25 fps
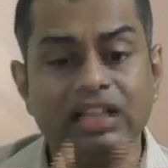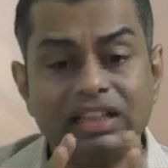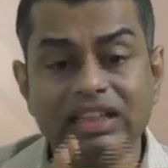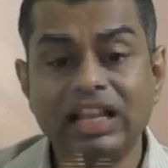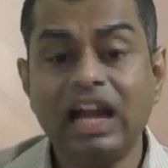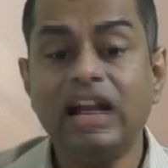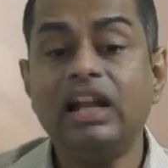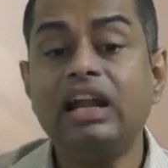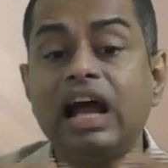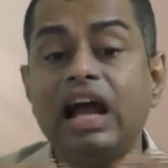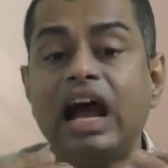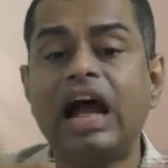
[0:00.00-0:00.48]

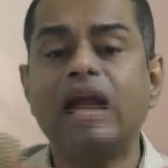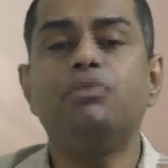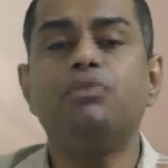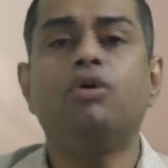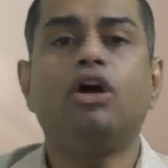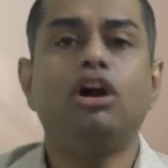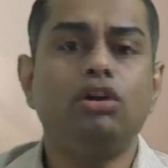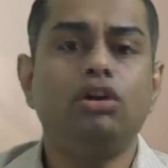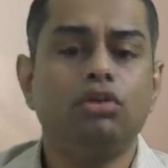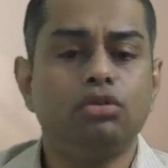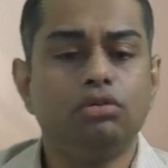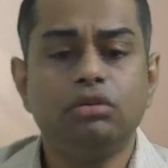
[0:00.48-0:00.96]
That I
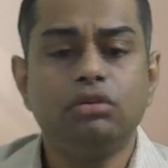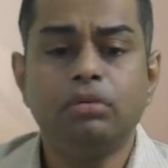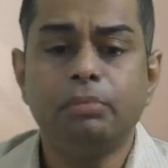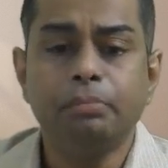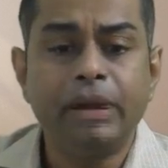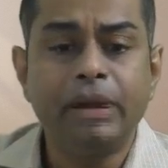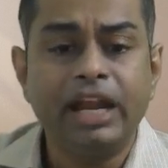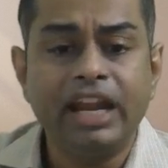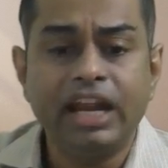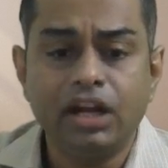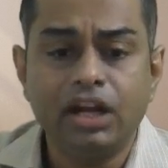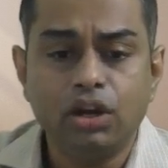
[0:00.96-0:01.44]
want to
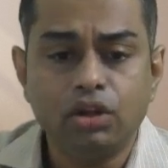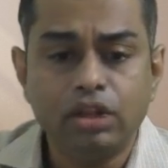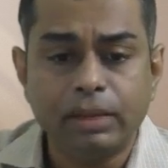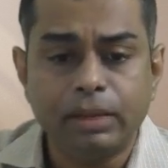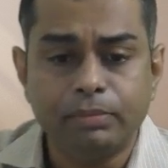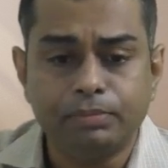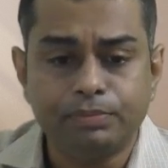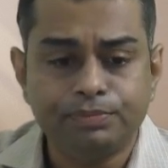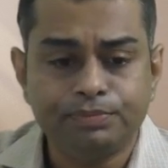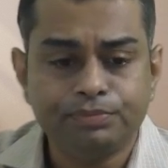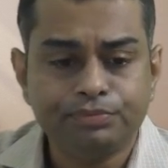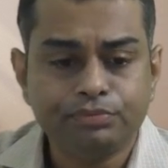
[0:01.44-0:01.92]
bring it to
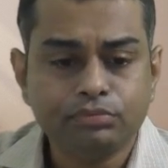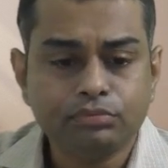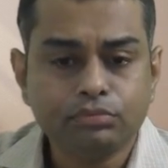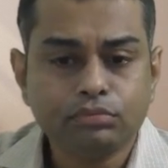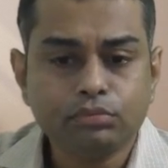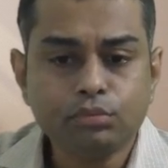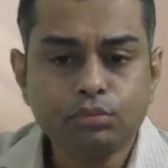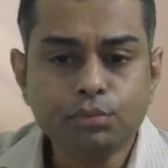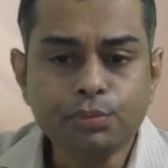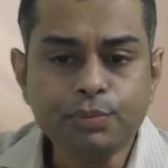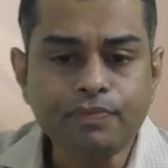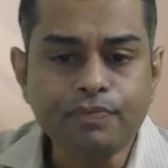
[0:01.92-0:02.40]
them.
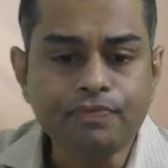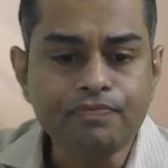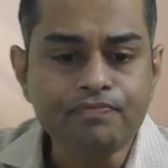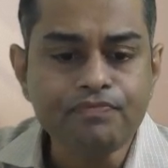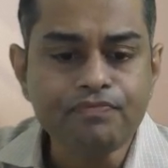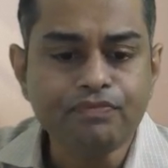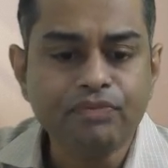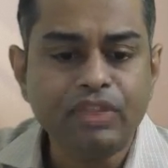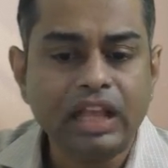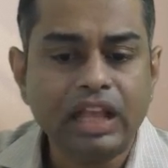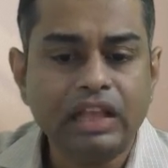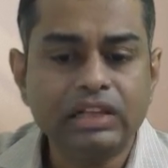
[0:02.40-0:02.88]

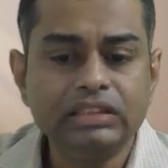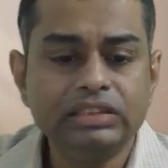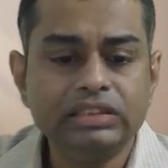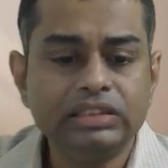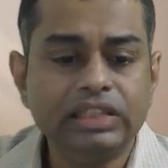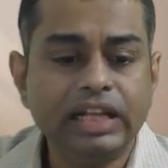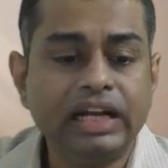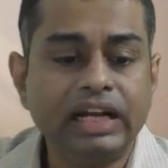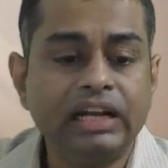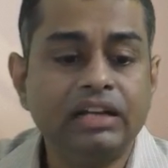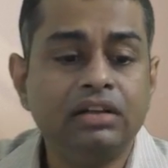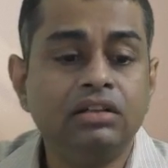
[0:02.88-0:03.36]

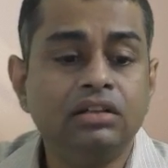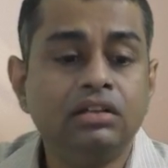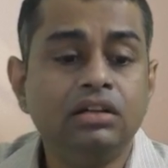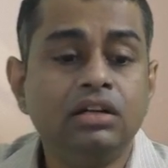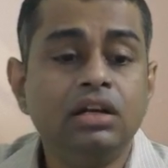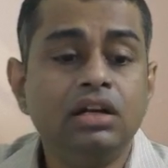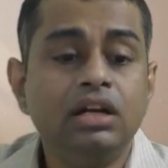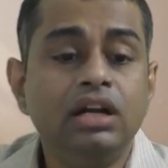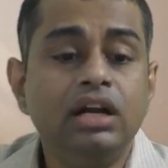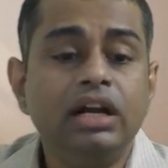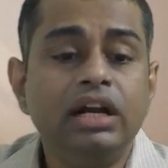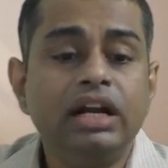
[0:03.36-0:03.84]
Then,
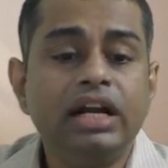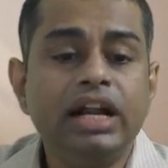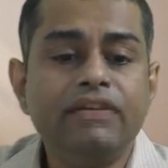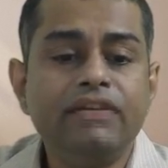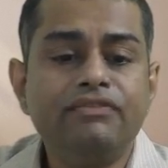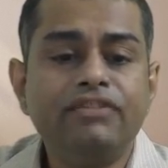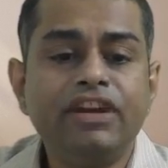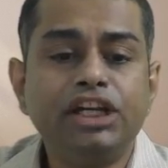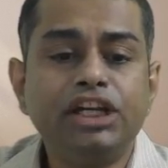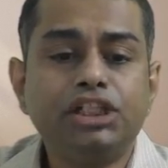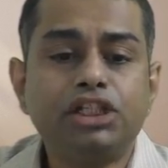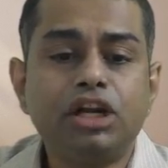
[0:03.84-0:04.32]

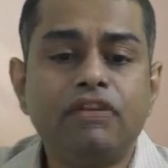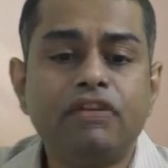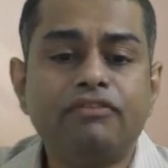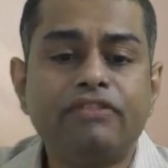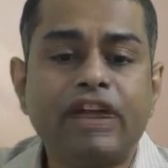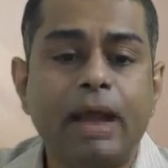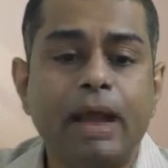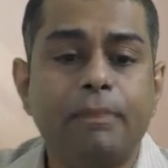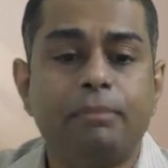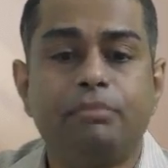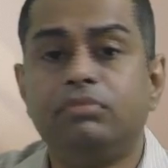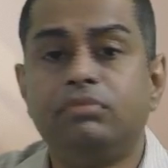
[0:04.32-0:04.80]
definition of
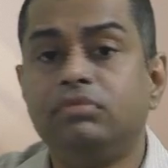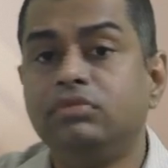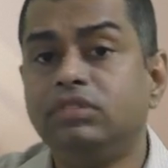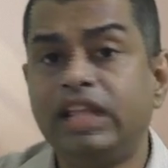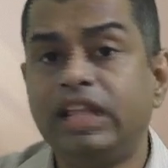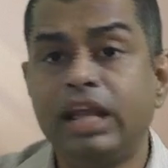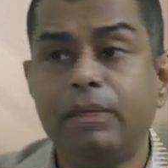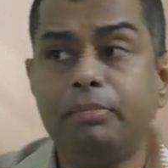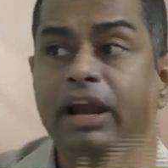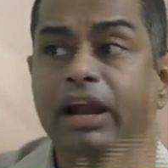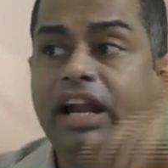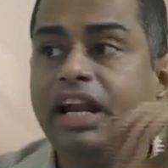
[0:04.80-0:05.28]
KAM.
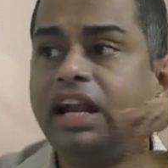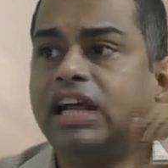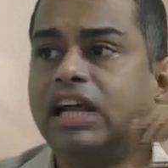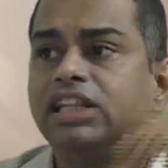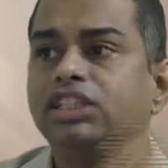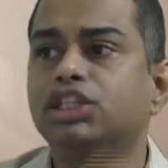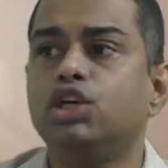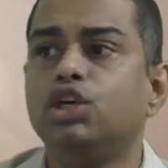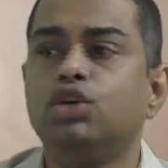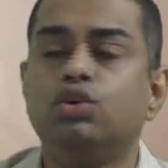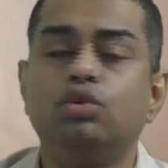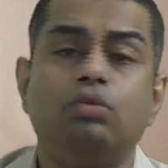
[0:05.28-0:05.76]
They might
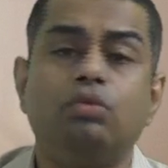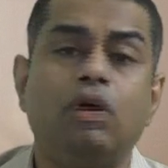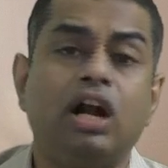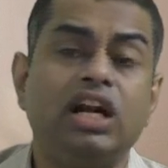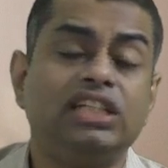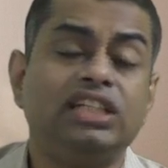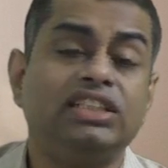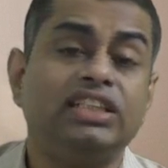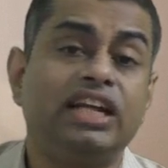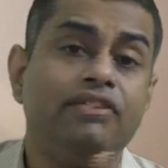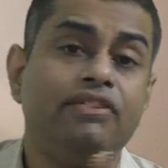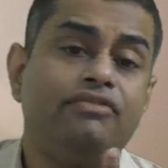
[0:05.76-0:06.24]
ask you, what
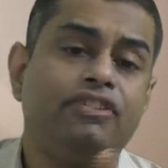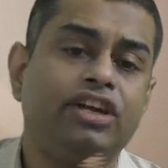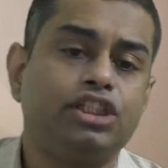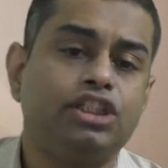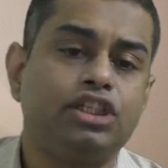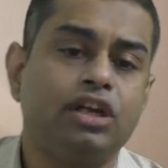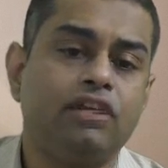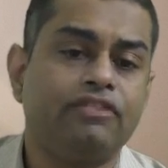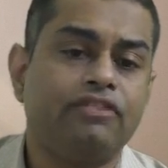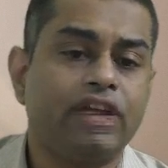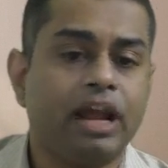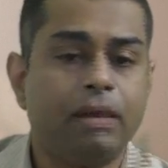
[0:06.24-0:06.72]
is the
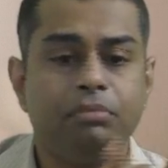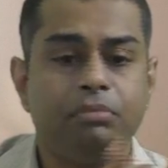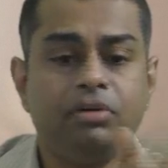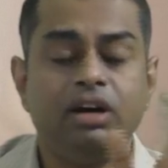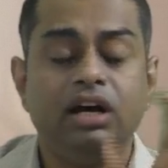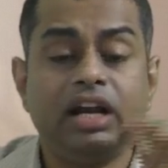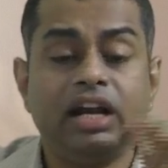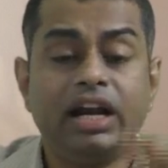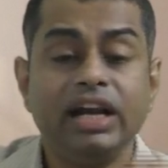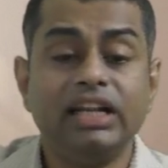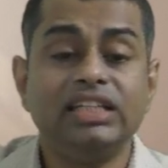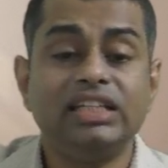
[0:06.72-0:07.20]
definition of KAM?
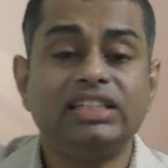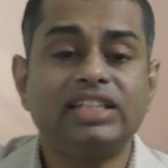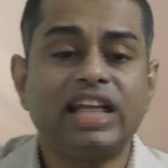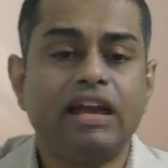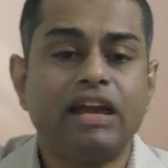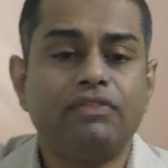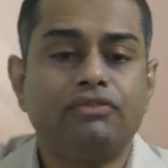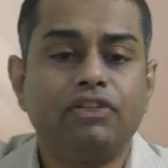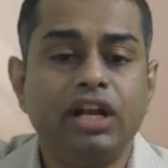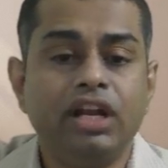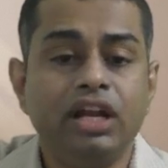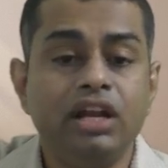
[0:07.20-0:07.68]
Read this
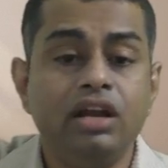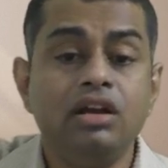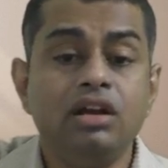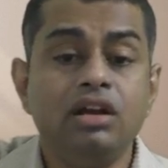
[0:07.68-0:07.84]
carefully.